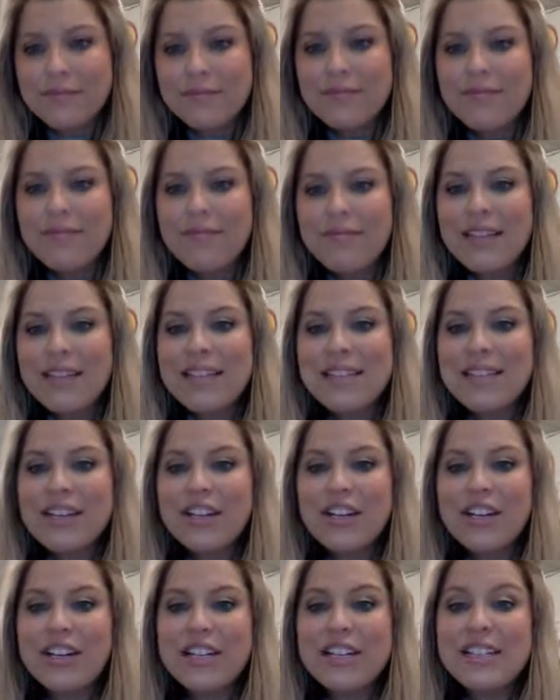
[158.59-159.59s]
is
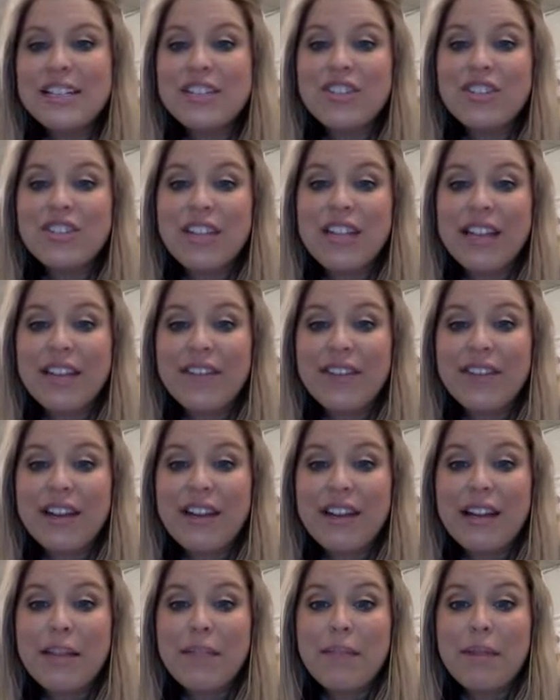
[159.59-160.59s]
increased and genetic
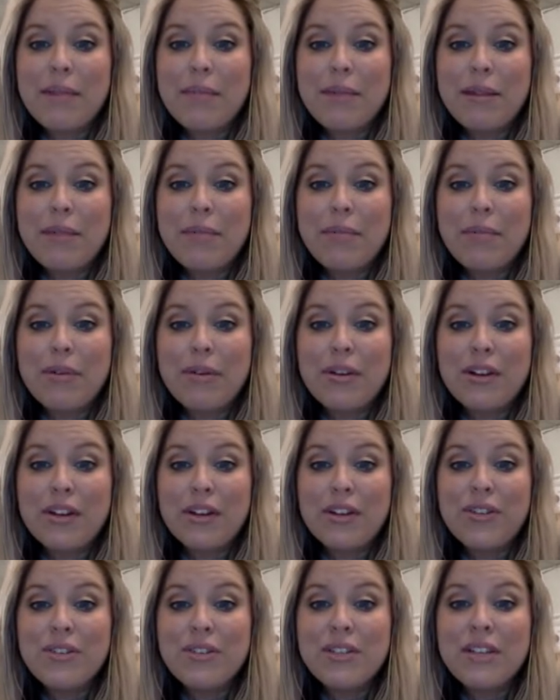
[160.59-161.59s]
variant may be produced.